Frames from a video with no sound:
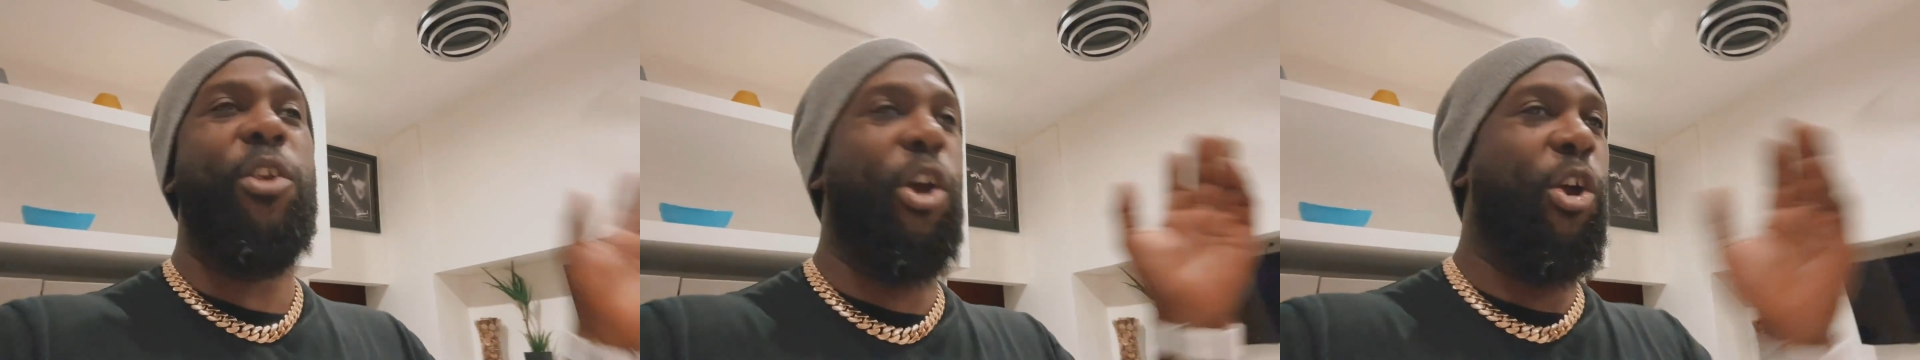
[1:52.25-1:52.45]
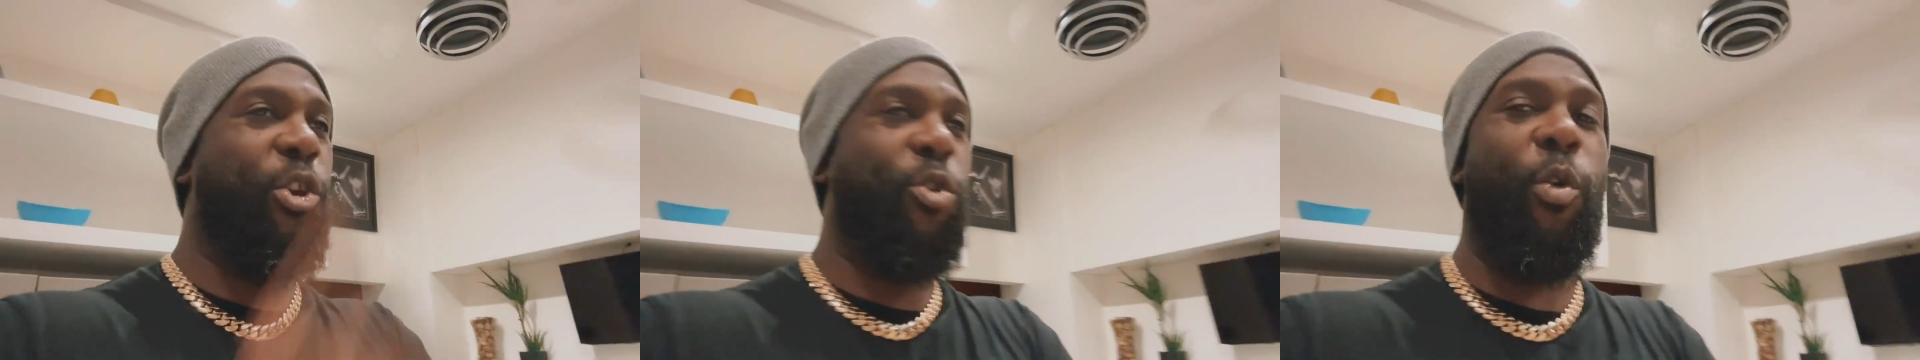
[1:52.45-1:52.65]

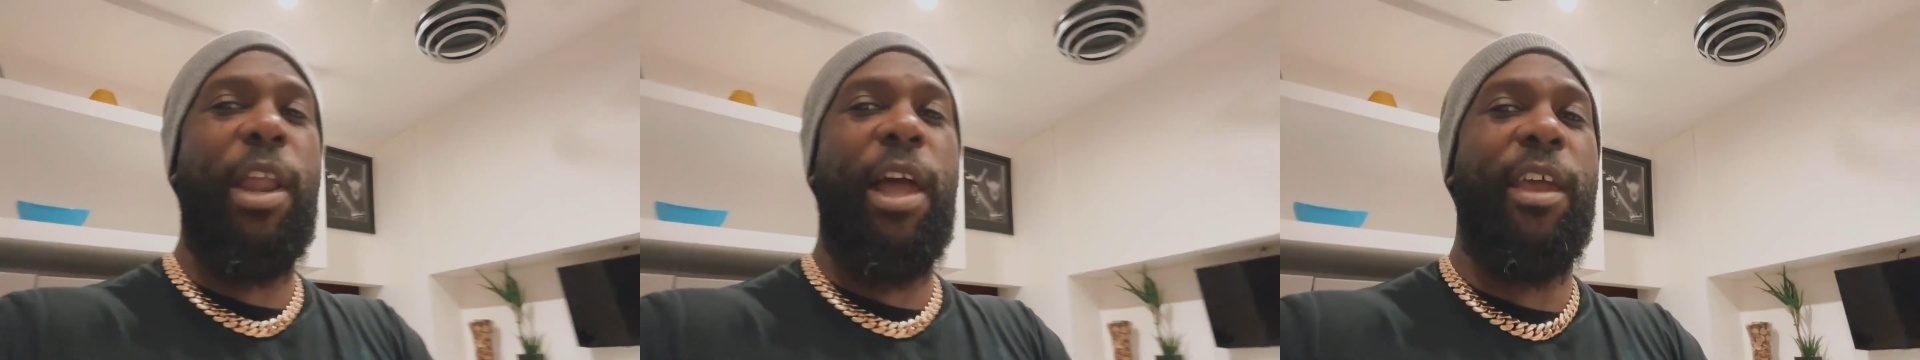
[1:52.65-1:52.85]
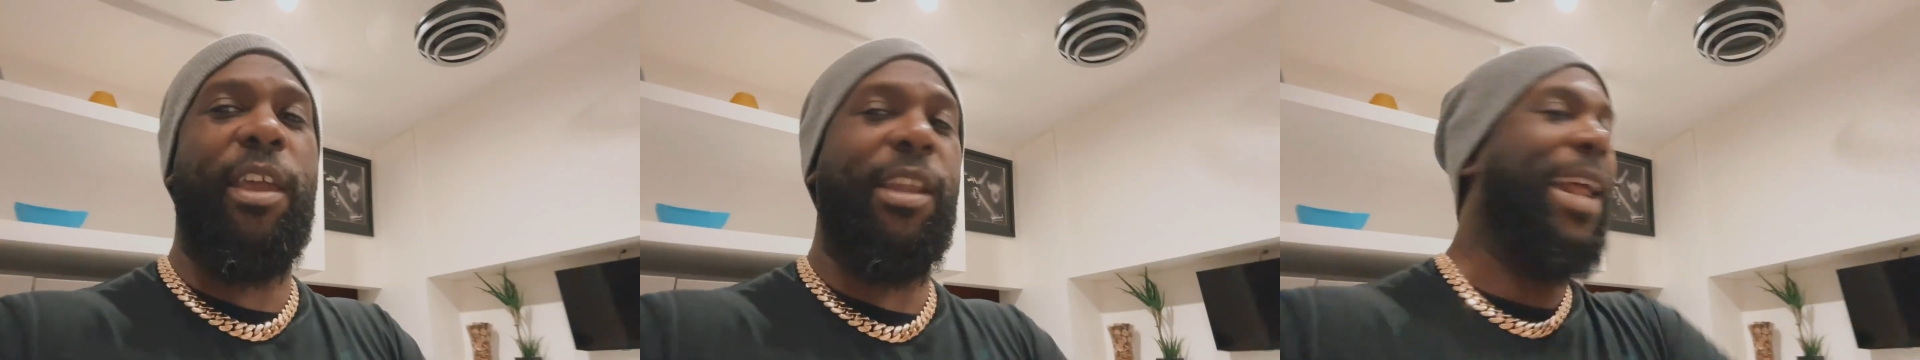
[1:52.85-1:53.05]
You could do
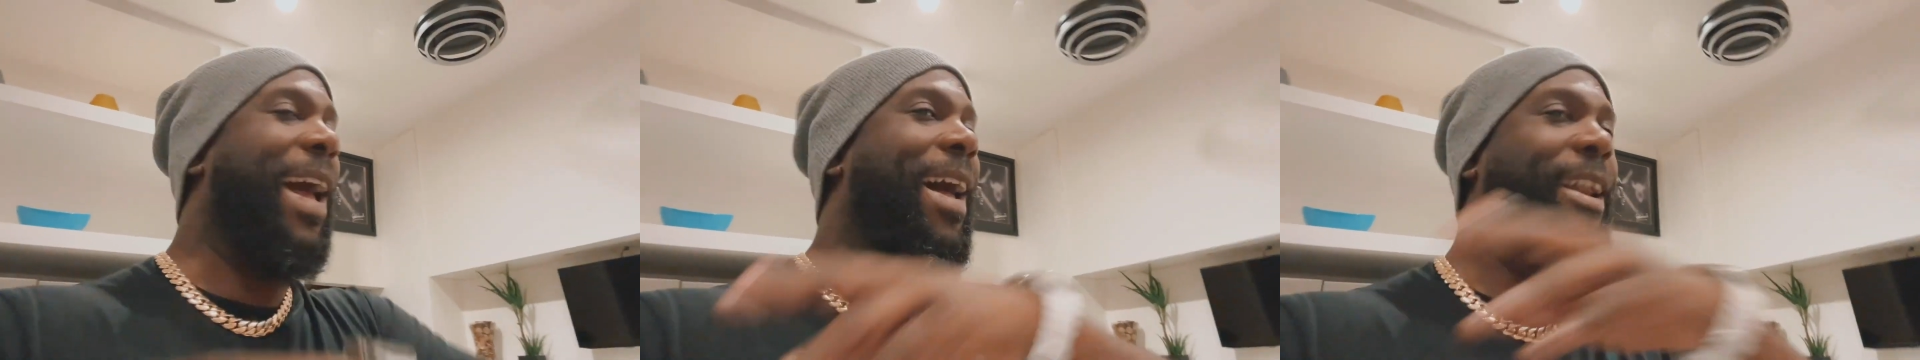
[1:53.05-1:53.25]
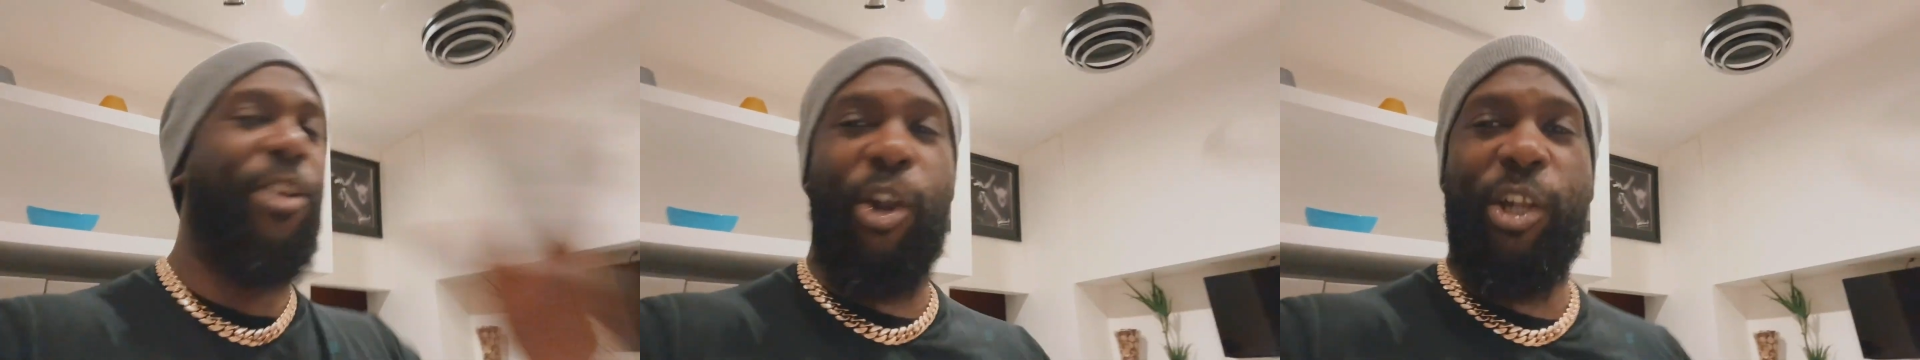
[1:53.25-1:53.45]
like it.
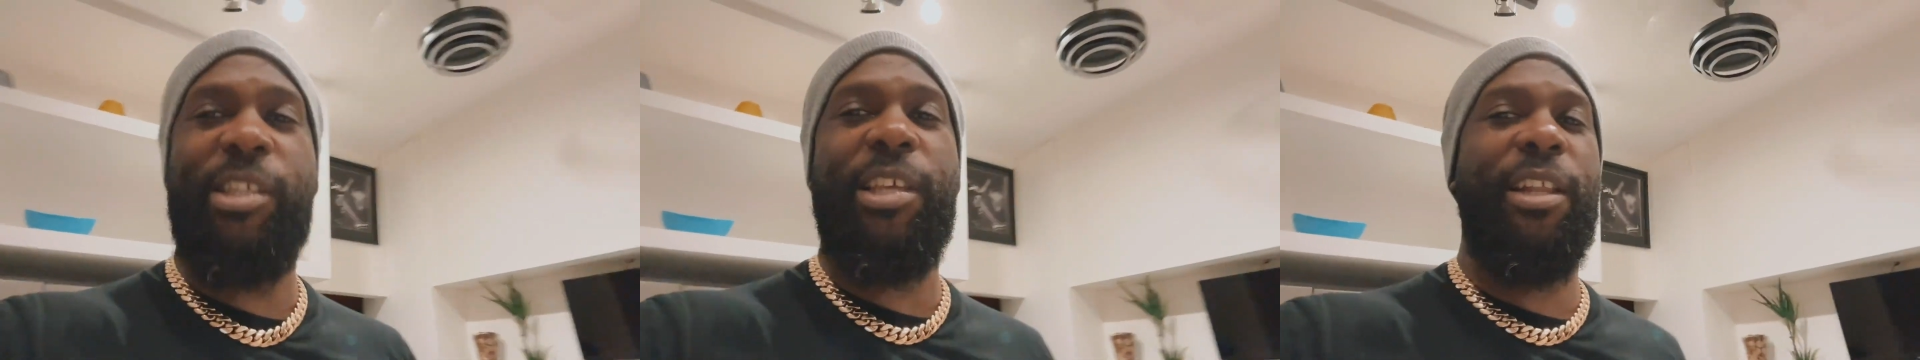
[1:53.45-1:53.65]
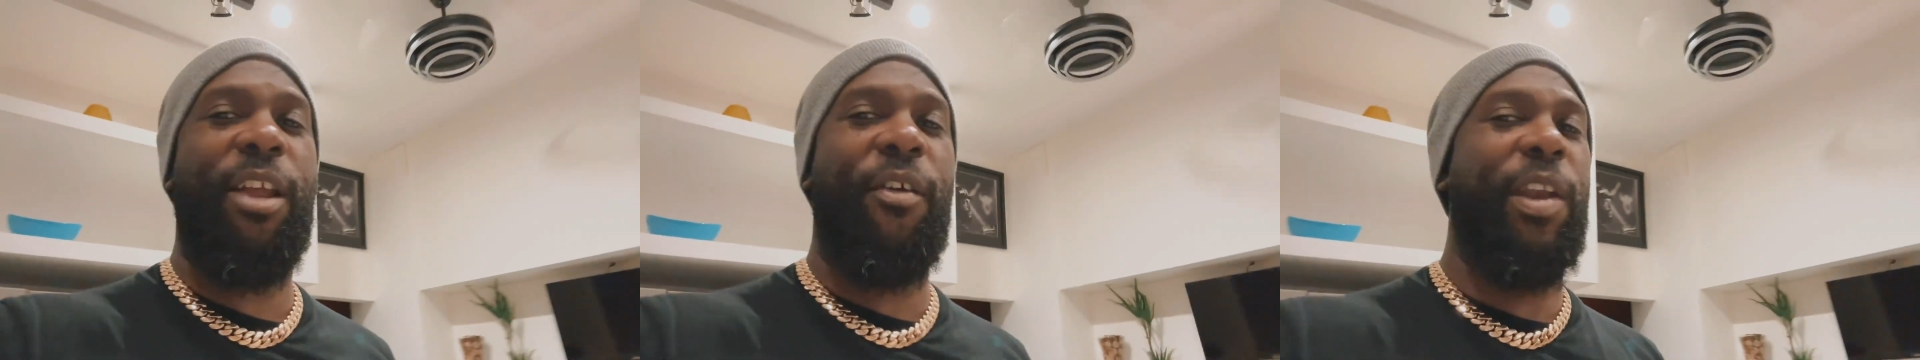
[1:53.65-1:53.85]
I don't
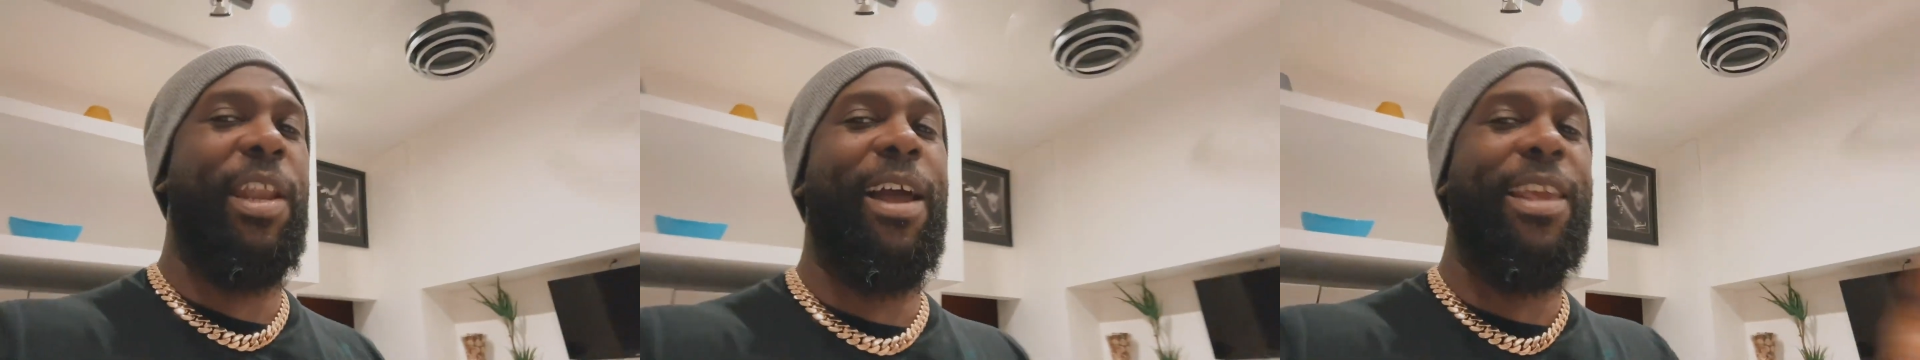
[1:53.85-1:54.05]
say it already.